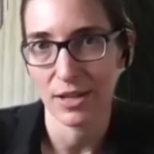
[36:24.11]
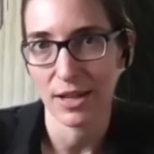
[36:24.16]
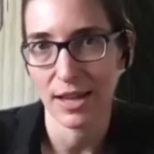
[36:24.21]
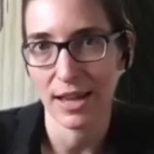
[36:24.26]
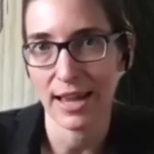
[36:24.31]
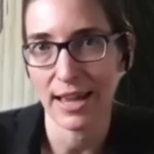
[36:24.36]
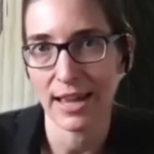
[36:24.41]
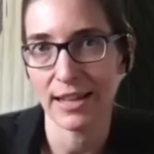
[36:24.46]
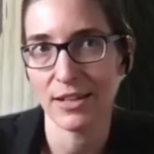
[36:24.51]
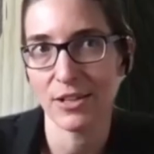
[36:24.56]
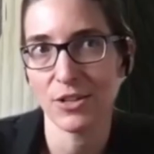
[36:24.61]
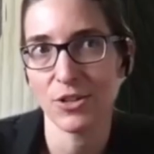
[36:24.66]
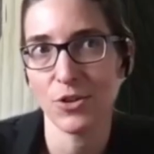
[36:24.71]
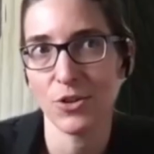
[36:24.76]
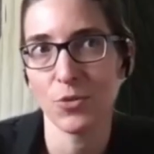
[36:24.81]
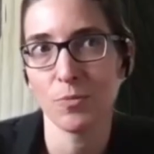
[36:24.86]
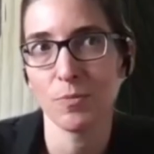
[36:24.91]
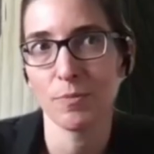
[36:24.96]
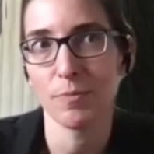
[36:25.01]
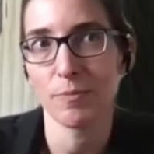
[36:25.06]
And
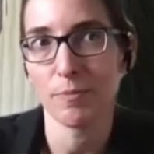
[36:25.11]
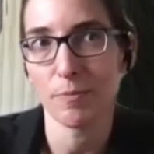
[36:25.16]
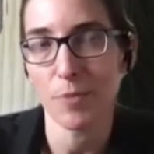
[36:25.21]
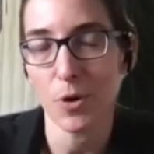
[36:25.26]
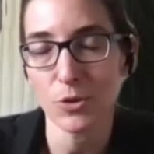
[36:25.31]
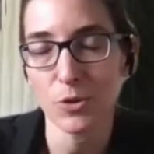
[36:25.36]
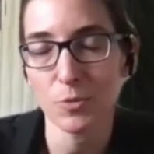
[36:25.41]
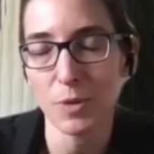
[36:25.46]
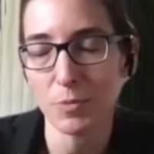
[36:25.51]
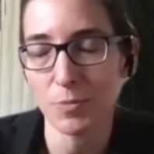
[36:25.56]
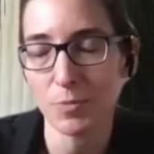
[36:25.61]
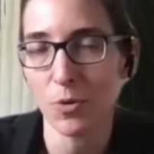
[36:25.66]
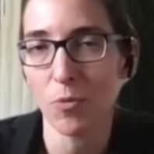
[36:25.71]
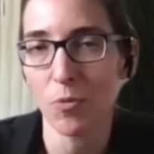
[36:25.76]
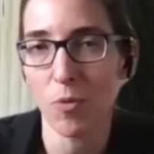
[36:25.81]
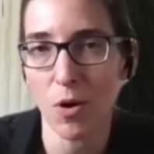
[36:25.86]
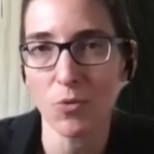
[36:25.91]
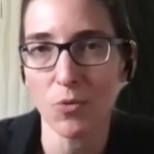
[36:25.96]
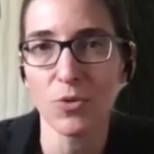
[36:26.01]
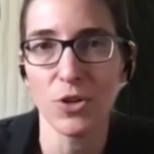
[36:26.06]
you most people
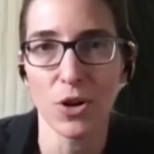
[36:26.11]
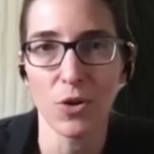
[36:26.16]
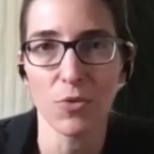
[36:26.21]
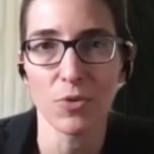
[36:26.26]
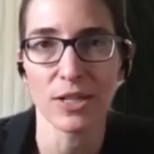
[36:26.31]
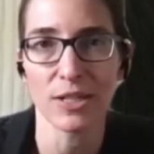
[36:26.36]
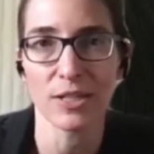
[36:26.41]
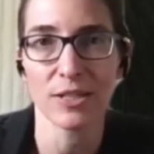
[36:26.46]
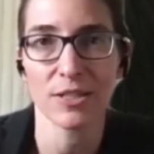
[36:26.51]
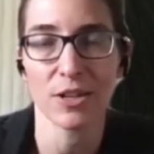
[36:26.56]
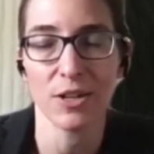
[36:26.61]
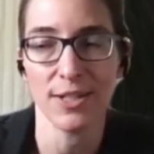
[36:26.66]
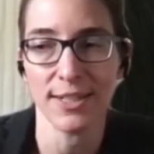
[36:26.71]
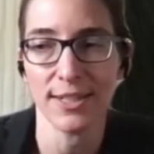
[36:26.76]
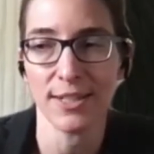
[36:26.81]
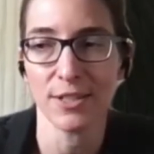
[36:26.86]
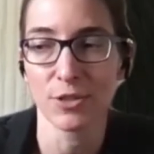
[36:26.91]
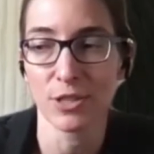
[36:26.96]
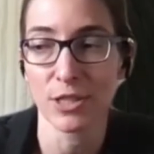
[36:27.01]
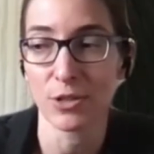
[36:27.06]
won't notice
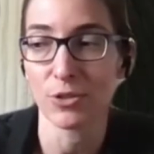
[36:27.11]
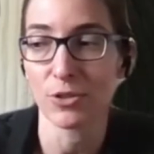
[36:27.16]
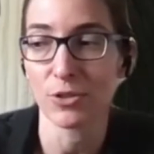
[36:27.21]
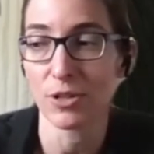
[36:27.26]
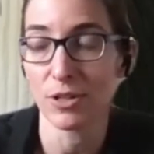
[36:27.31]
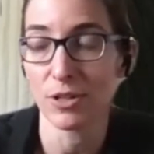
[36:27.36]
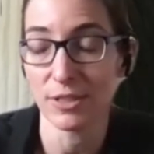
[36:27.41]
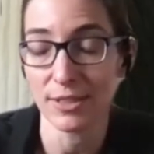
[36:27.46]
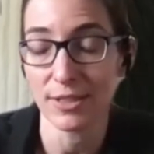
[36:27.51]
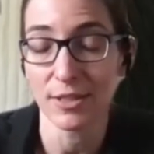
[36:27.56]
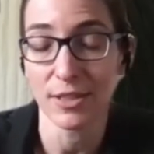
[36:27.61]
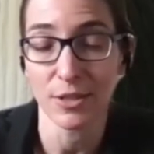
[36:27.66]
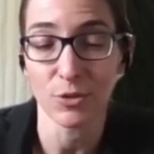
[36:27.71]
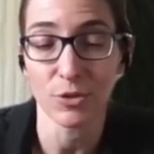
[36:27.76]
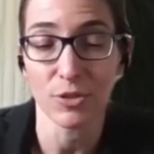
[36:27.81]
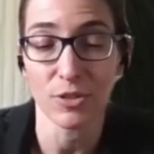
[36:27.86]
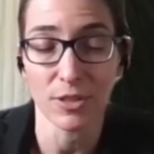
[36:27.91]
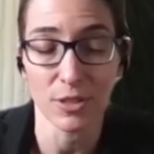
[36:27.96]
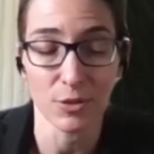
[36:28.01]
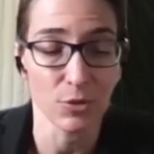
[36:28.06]
until there until there's
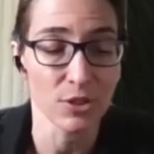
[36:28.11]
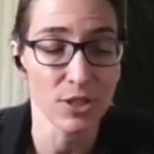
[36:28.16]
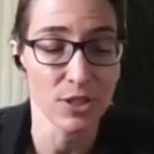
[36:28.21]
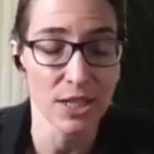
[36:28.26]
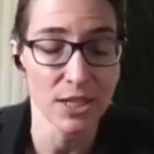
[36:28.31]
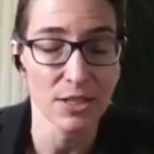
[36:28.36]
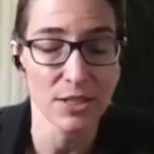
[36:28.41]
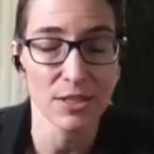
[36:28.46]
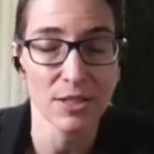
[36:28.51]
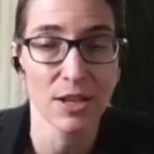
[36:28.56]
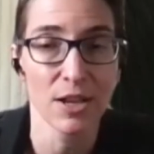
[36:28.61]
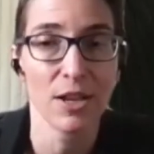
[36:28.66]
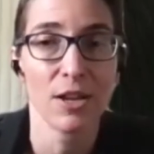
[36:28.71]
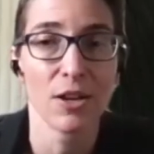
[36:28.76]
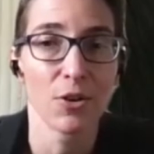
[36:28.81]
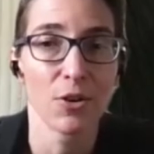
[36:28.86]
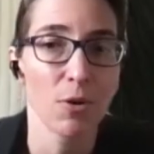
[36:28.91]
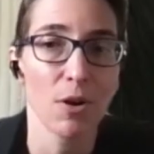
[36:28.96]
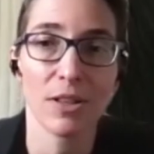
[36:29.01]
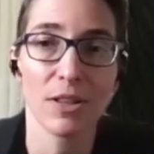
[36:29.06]
there's ticks
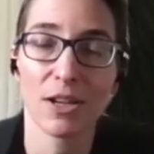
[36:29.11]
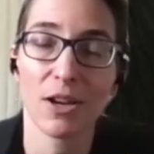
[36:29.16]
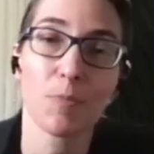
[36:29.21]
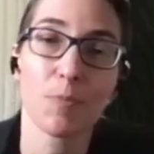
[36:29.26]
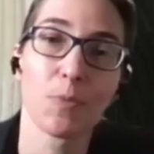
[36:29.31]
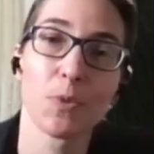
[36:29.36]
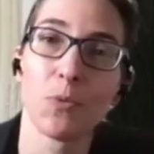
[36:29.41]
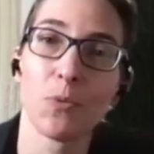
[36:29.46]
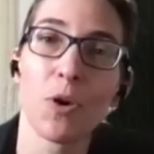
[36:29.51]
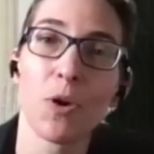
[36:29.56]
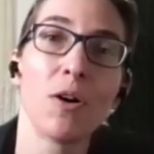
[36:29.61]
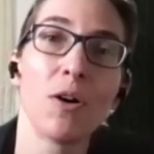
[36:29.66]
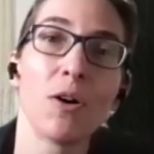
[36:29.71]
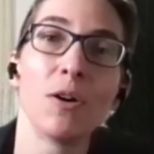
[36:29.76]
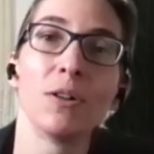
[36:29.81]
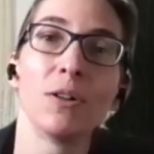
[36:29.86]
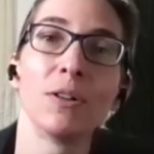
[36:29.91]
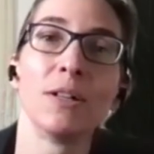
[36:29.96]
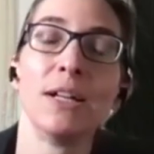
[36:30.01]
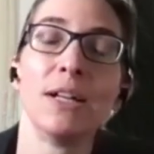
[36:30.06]
crawling up the
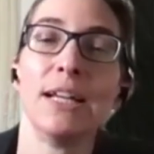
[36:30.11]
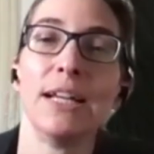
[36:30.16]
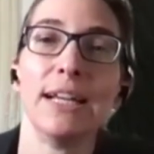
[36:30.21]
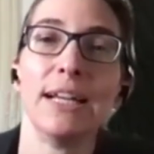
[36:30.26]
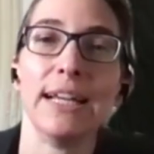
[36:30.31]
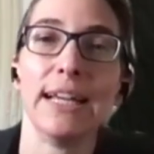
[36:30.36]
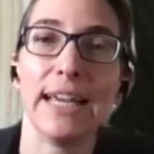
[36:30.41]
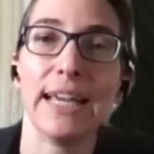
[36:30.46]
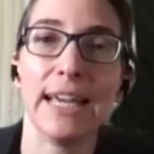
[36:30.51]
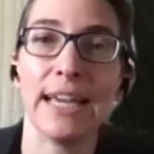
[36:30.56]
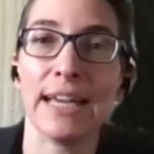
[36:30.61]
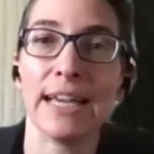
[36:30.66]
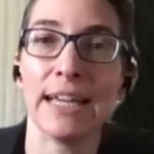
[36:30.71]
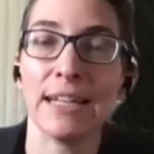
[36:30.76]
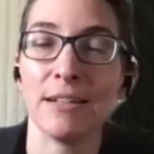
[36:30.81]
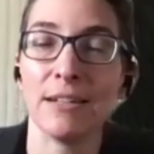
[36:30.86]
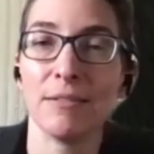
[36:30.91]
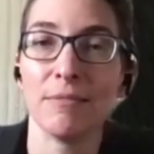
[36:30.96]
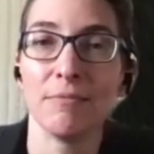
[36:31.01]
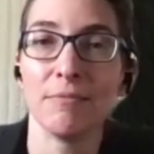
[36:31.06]
wall in